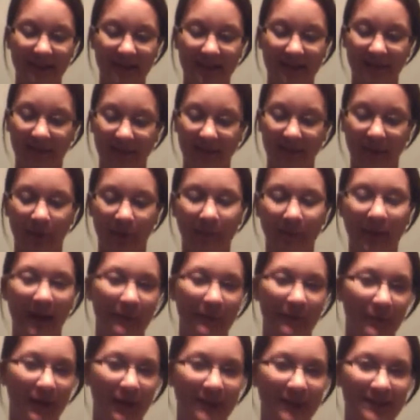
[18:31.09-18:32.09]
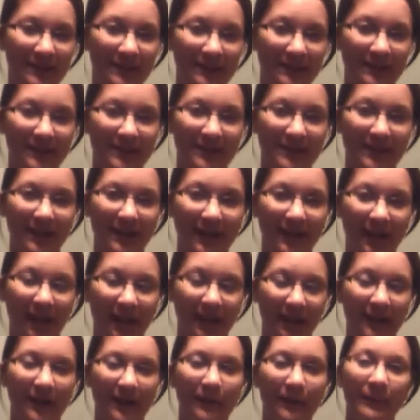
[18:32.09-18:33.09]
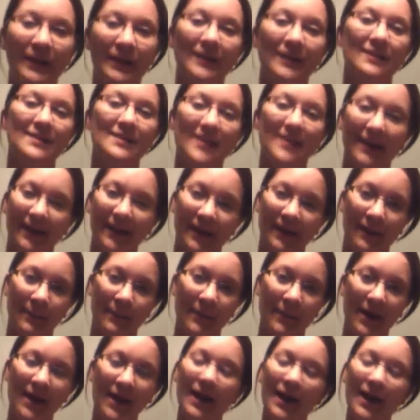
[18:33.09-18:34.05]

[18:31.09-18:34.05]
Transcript: to feel my presence in coming to him.